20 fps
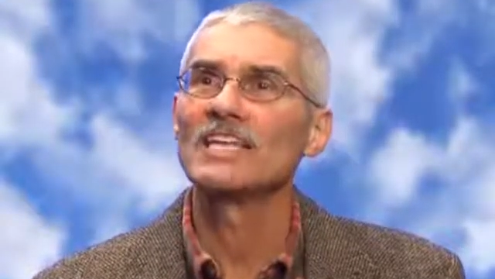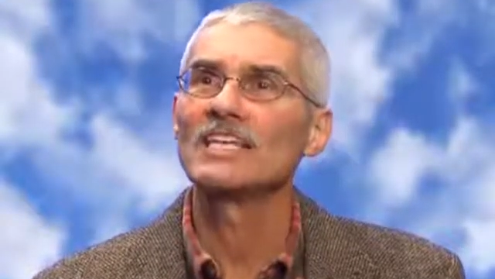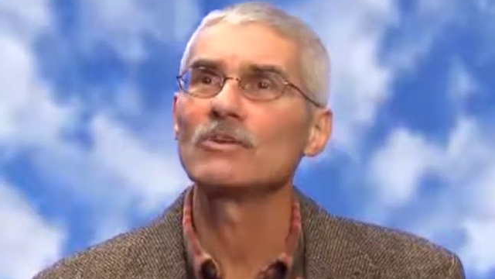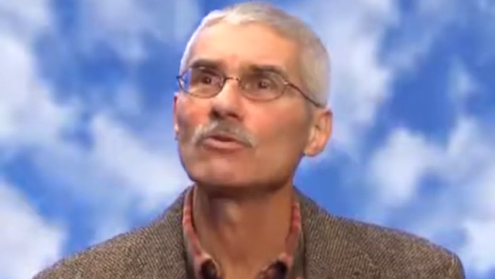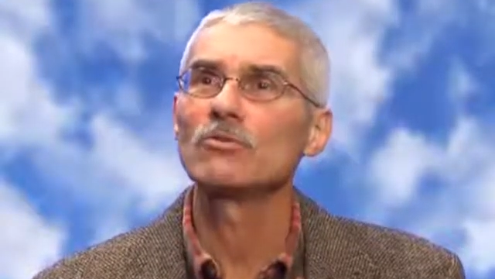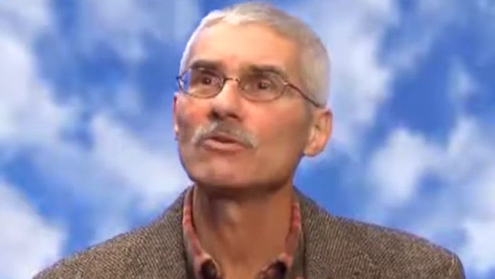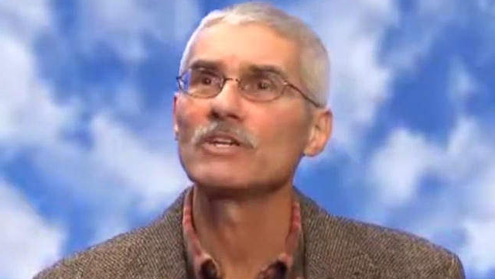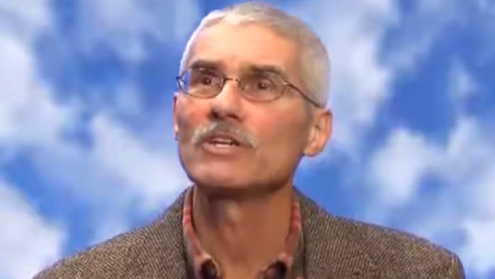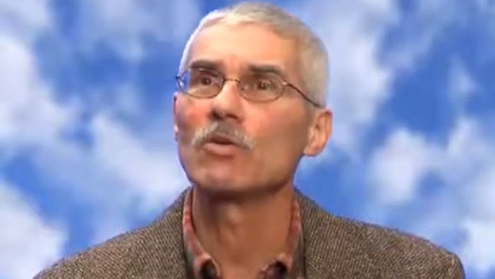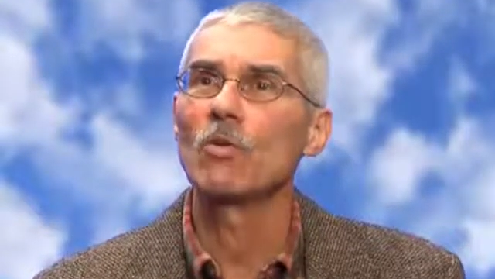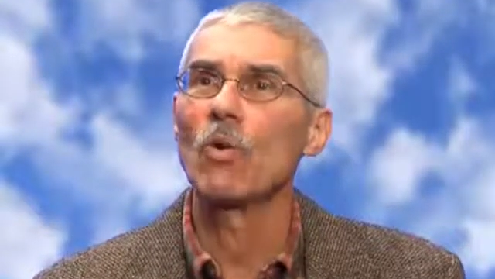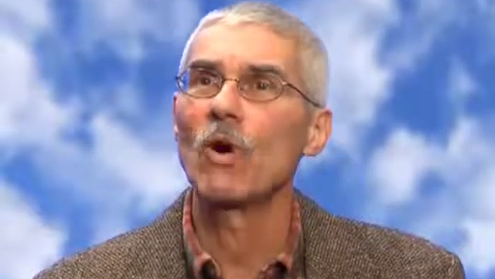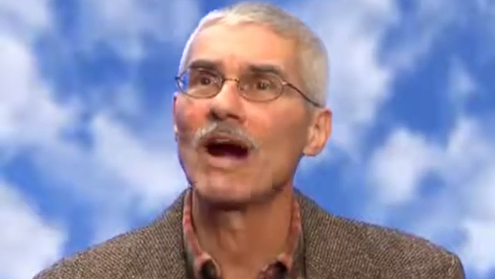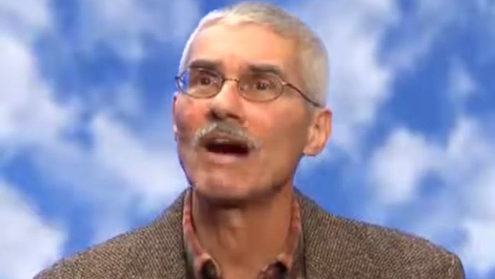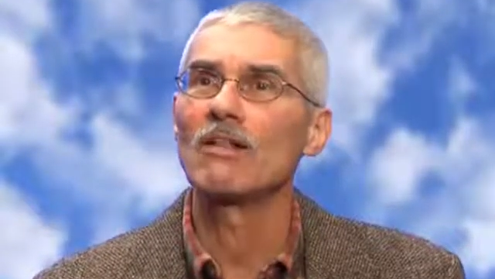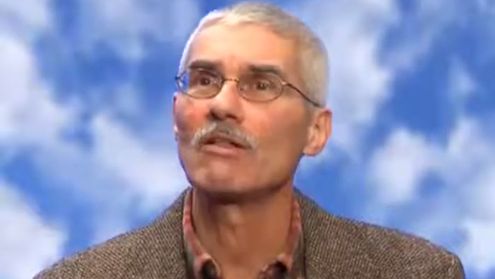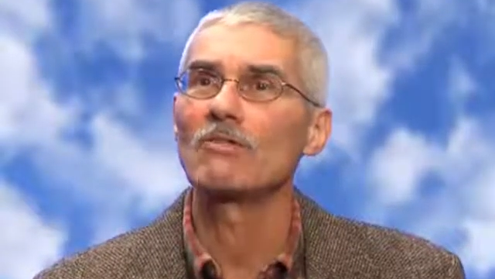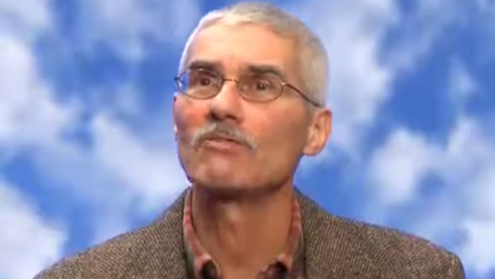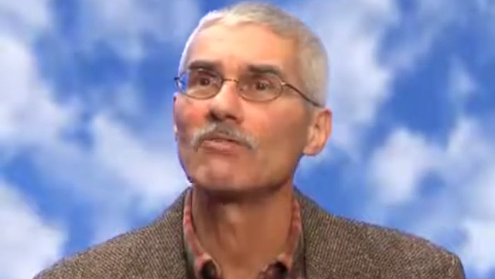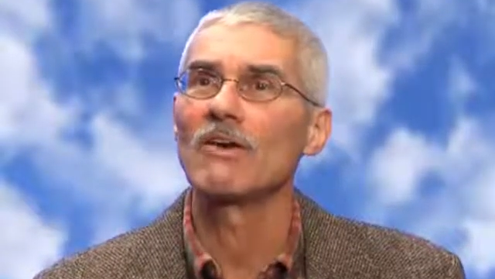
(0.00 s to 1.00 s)
equally
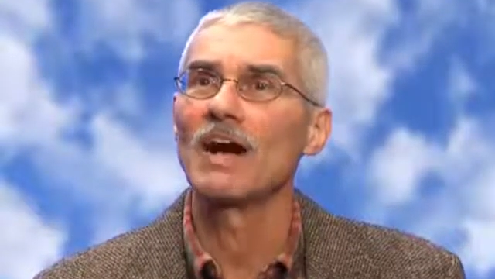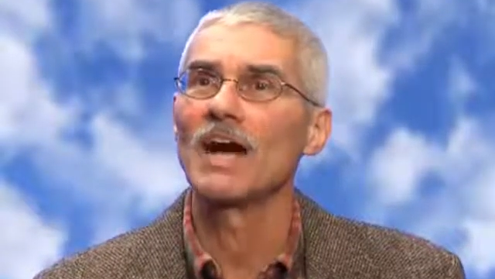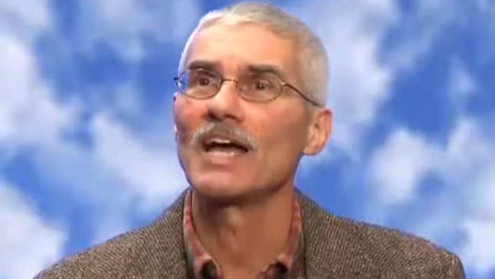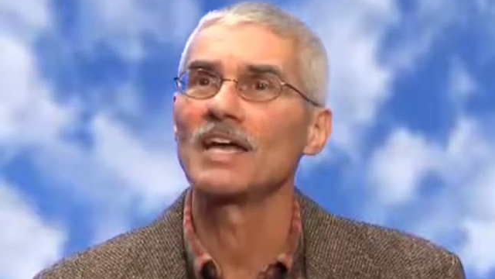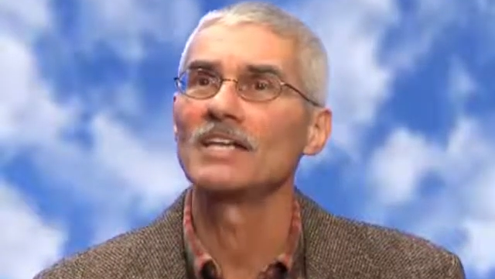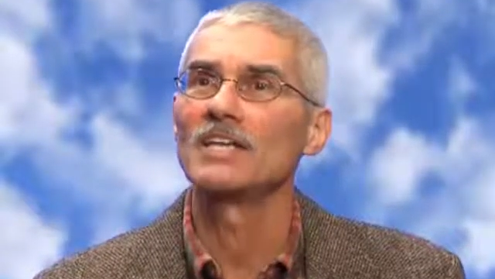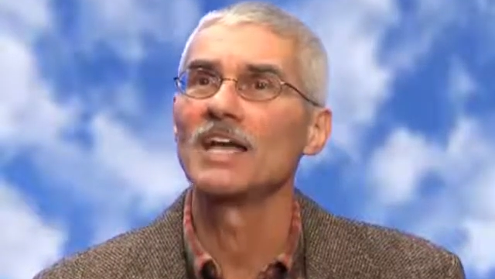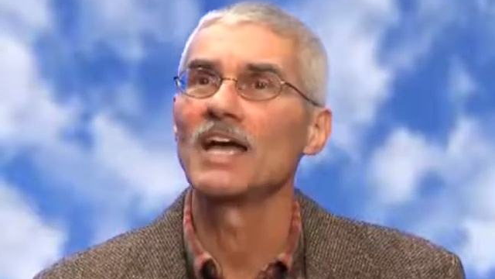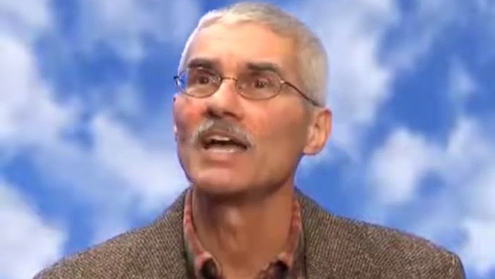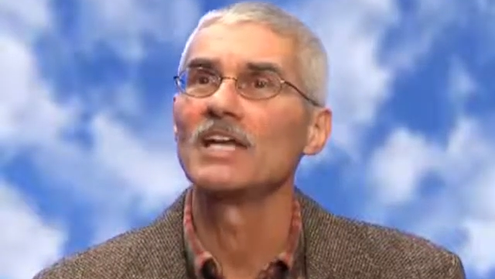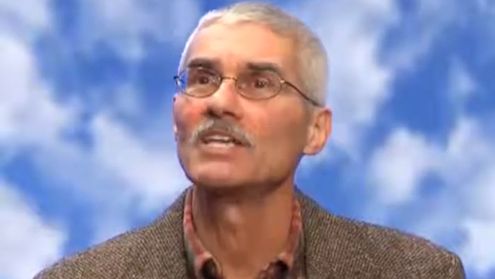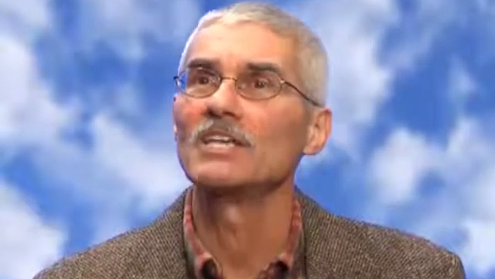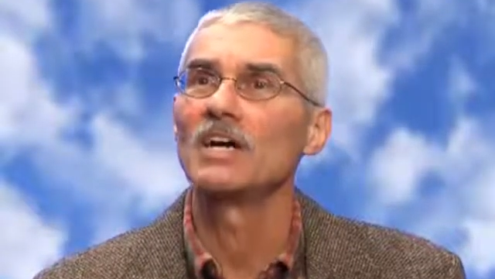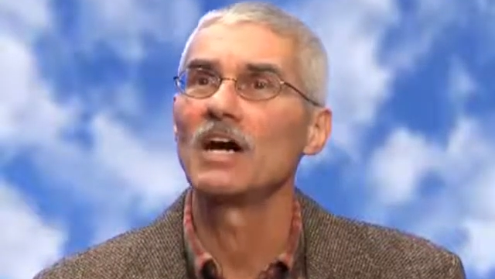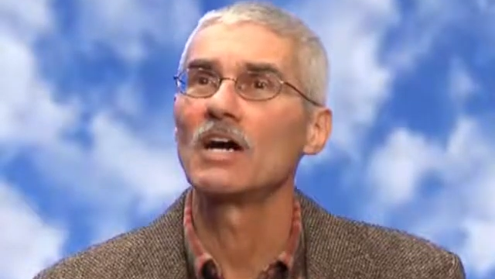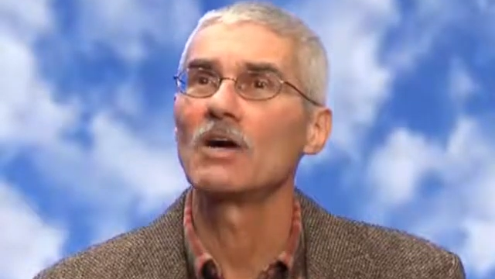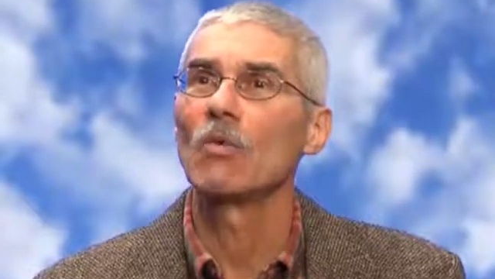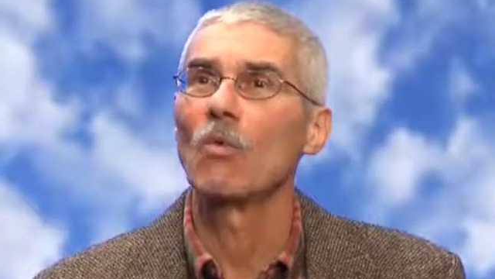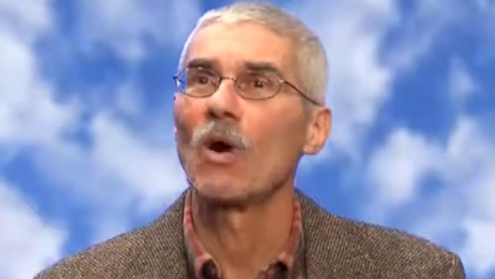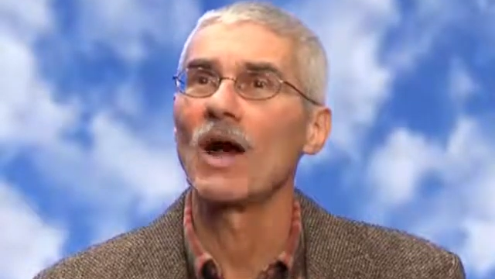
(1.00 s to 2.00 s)
qualified
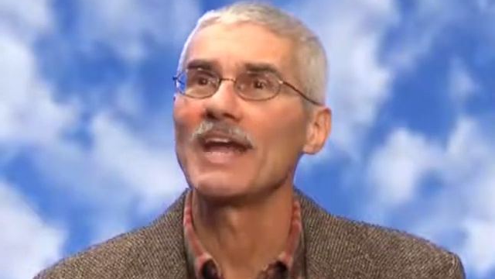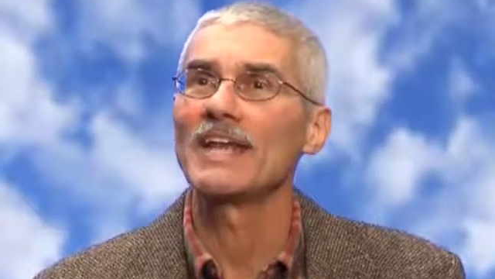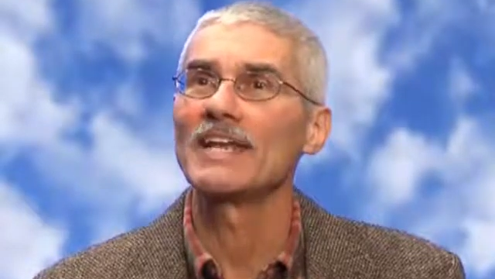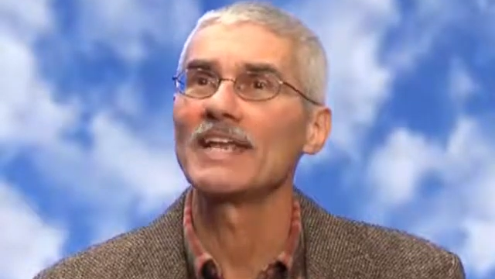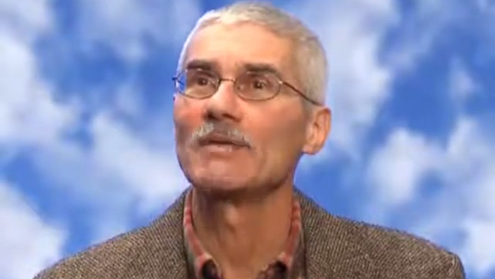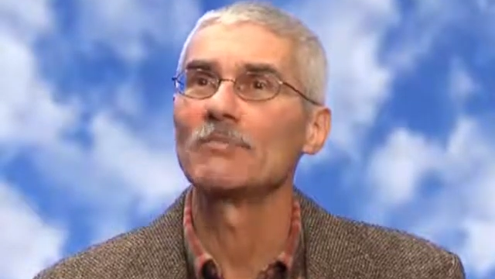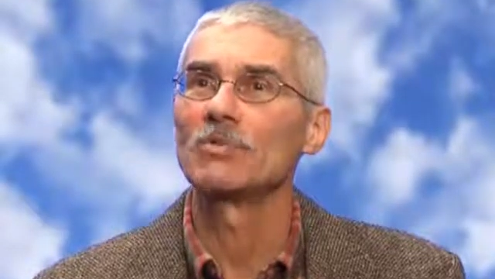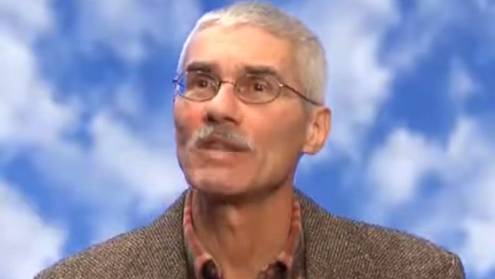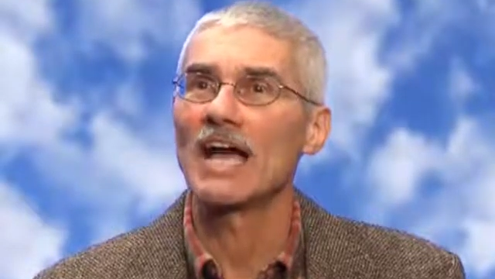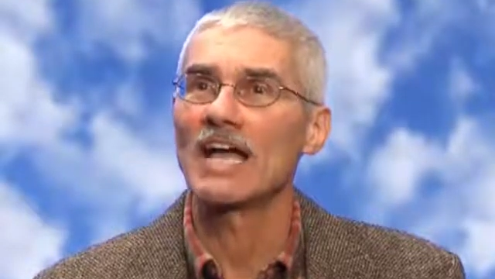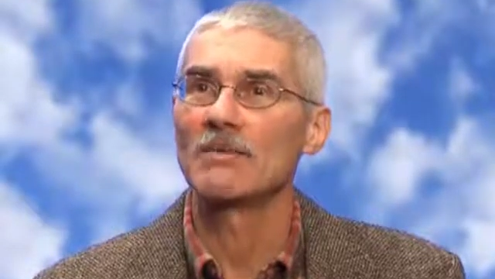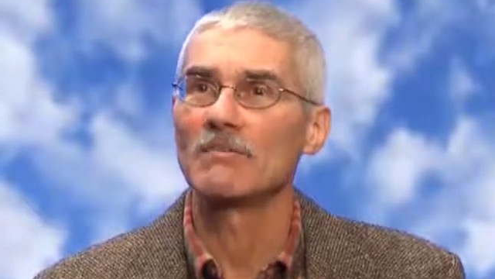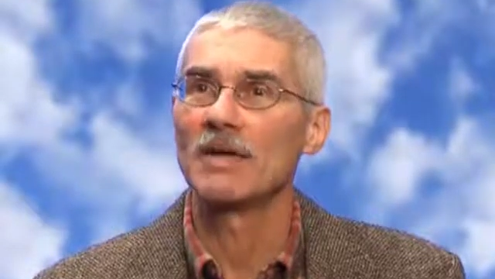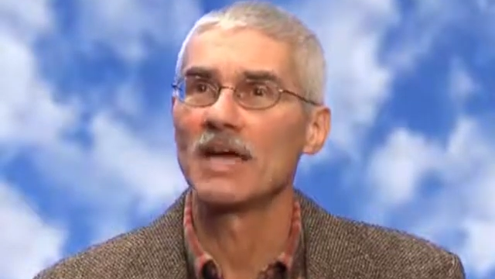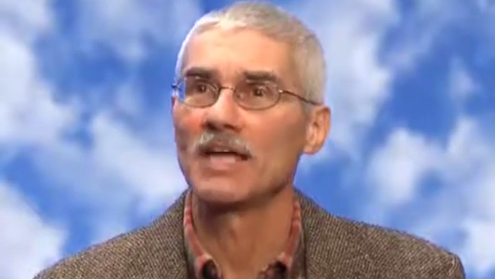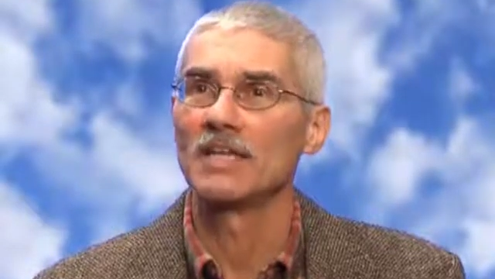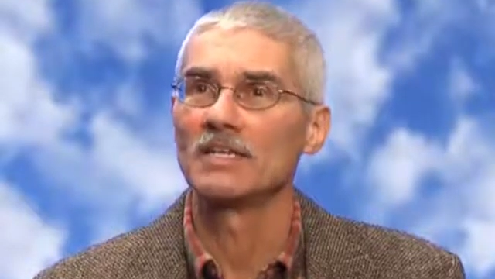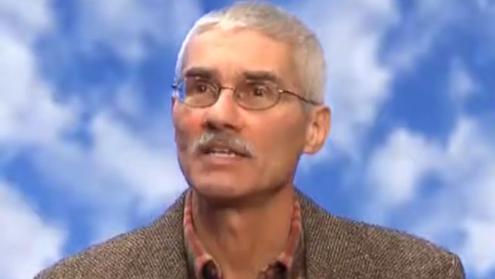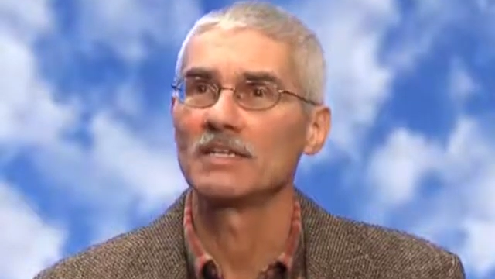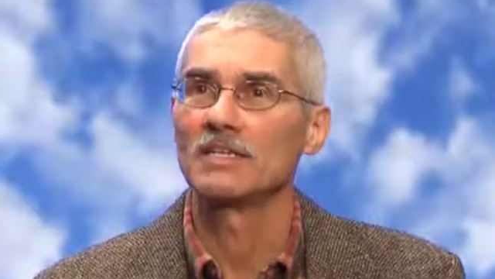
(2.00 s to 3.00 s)
young white and black
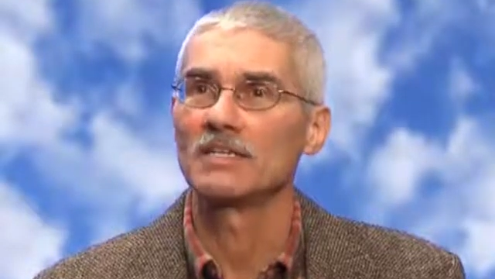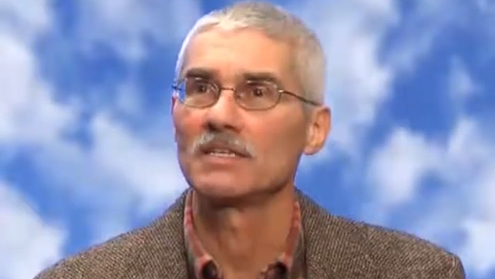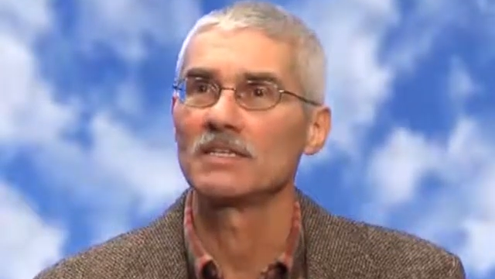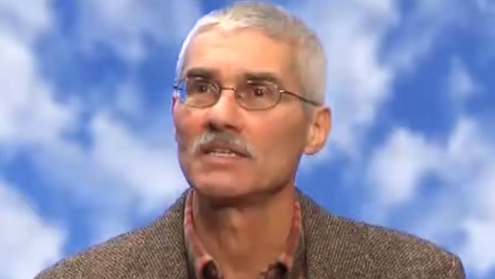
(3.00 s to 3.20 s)
men,